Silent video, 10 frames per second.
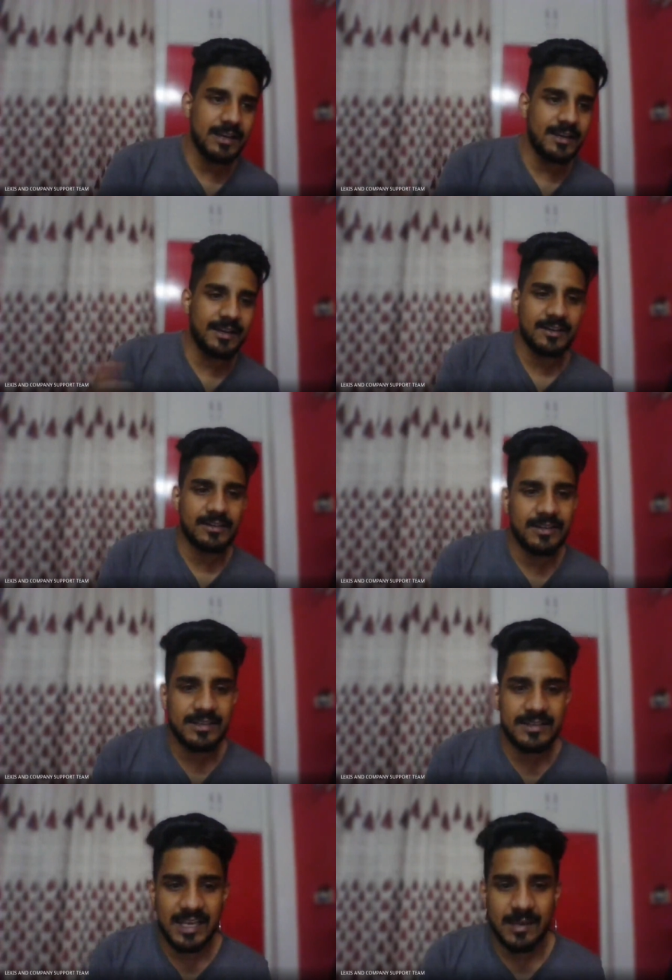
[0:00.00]
returned the
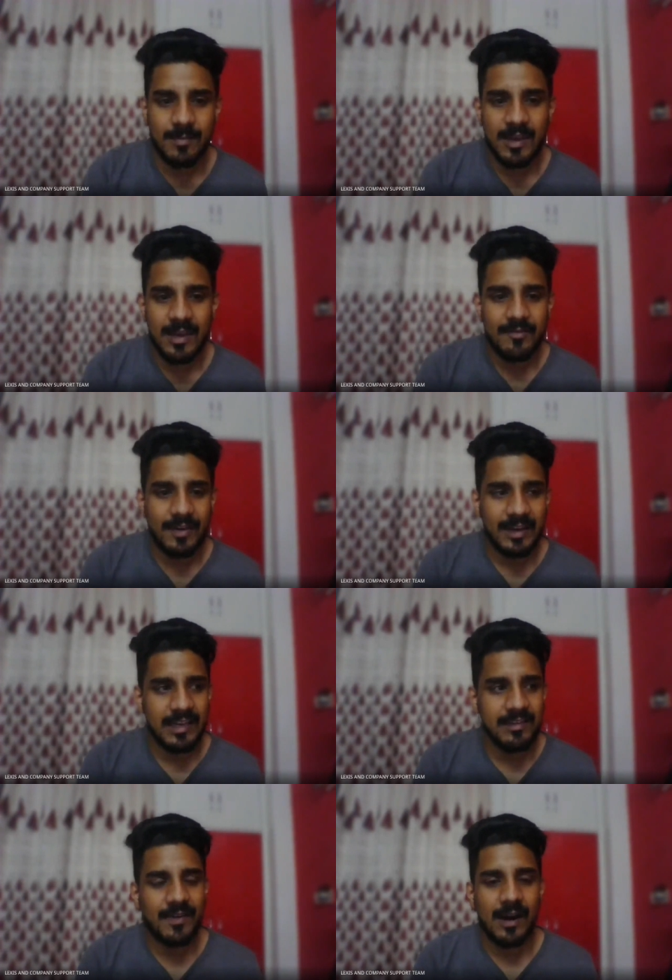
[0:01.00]
same when
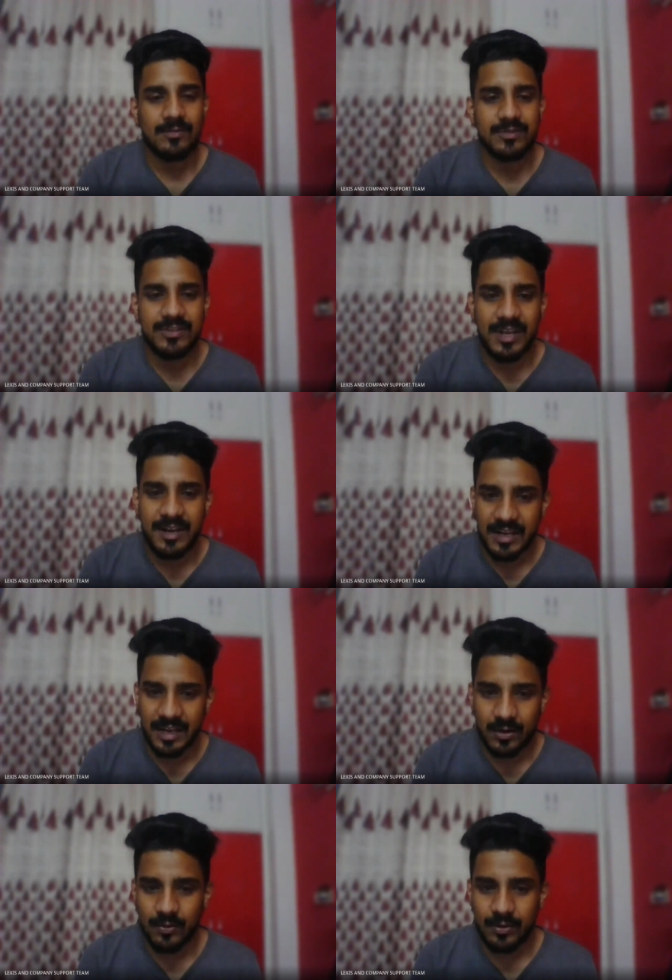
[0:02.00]
he found the
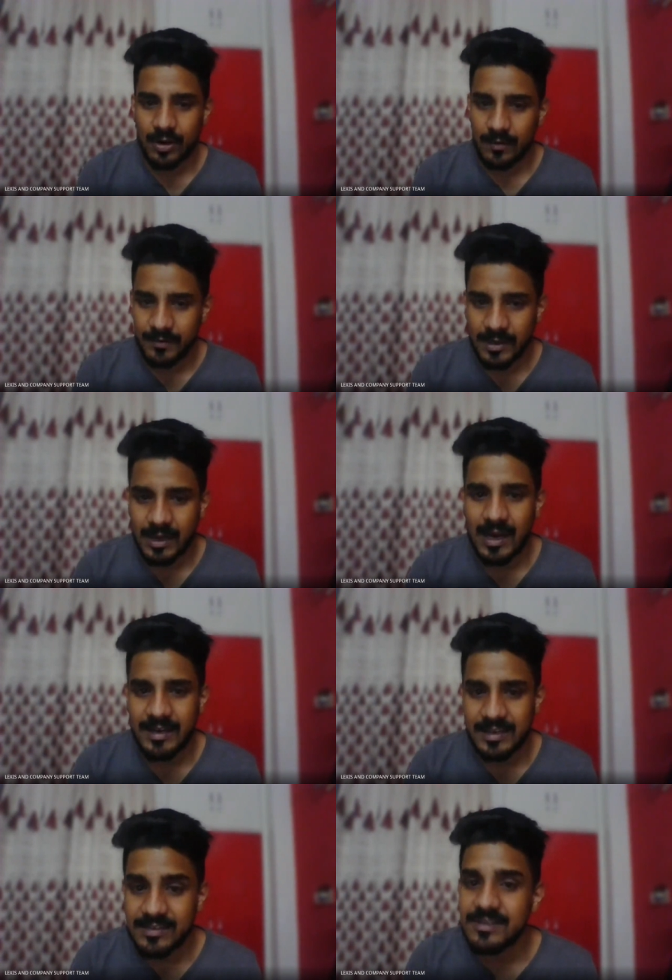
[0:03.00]
real owner of the car
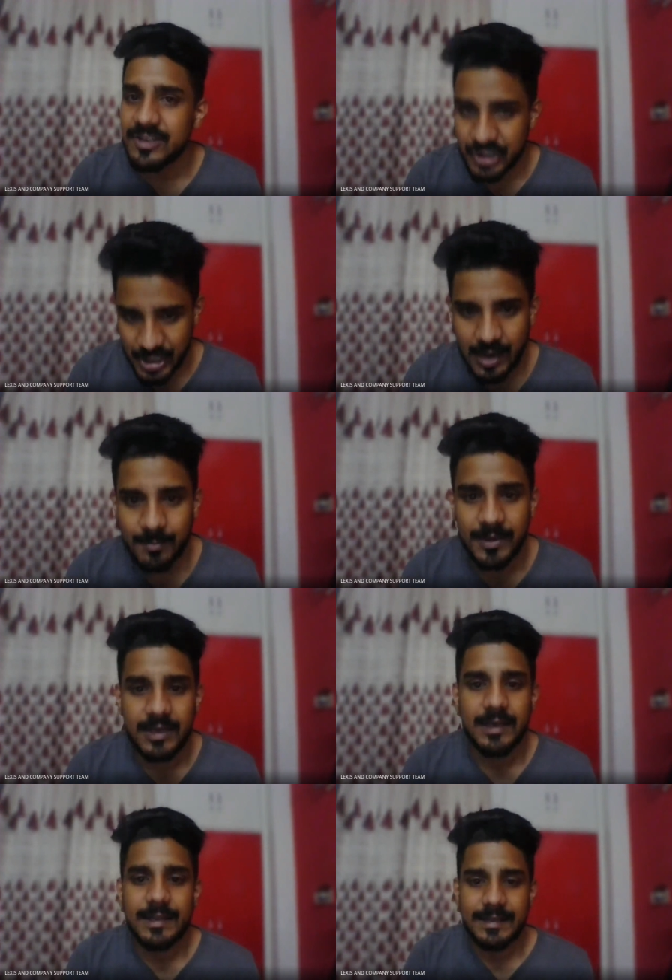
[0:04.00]
is Shyam.
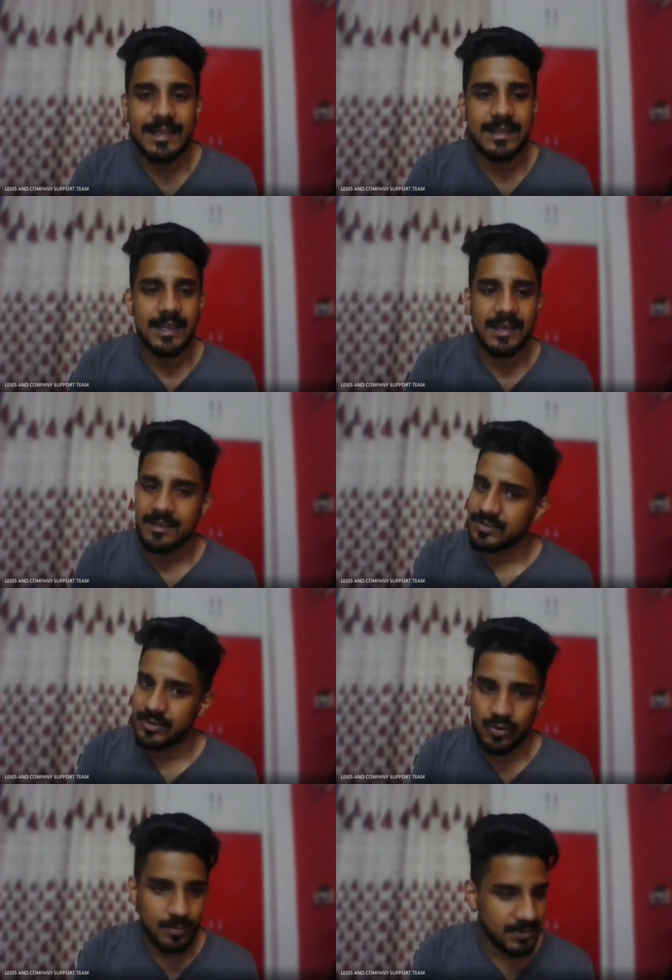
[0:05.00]
Then there is
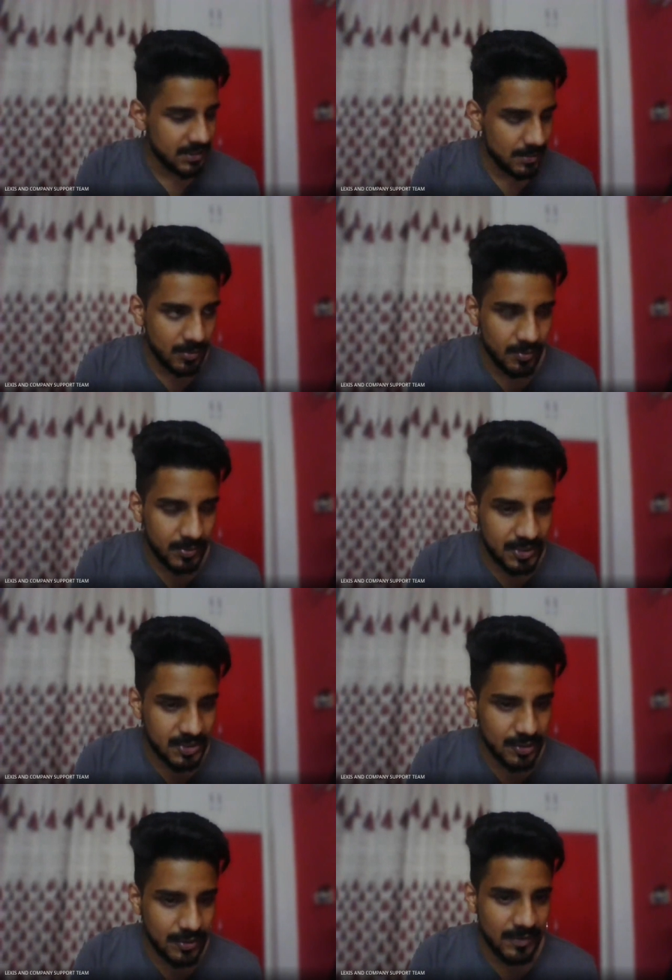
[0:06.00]
no
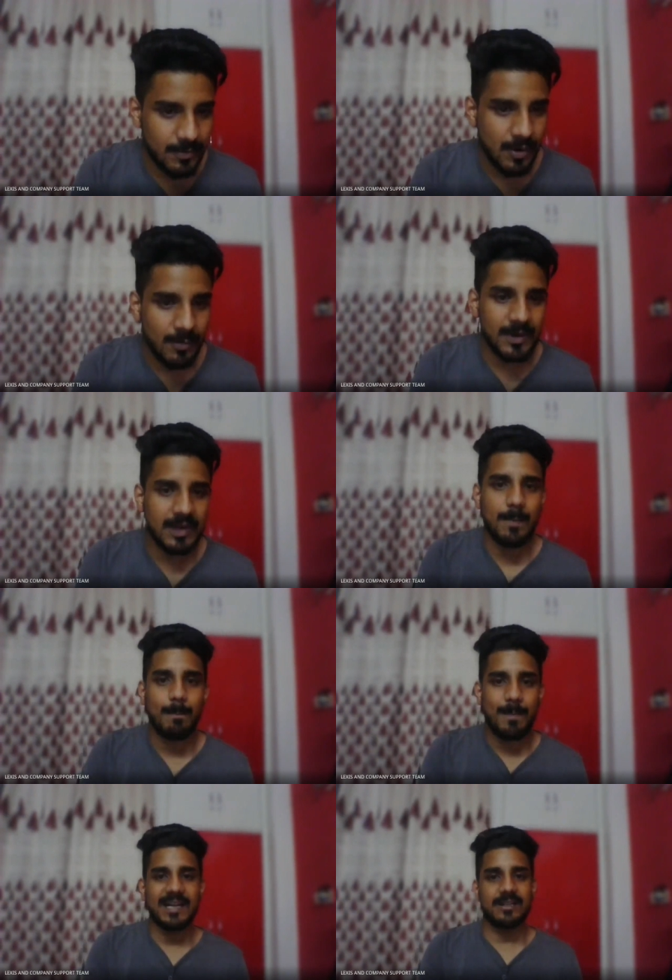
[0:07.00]
misappropriation of the property,
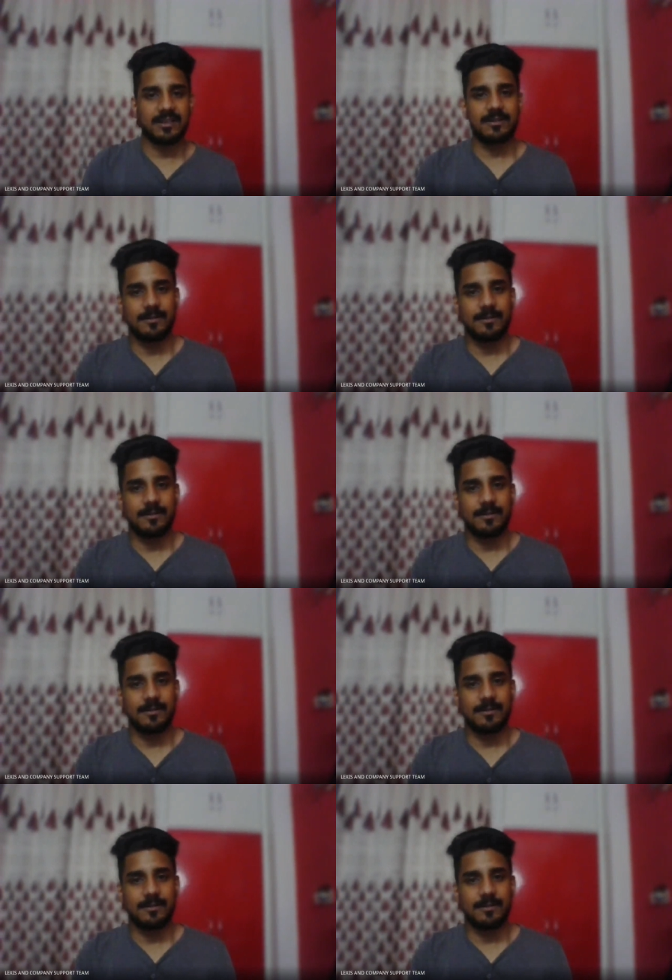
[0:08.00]
but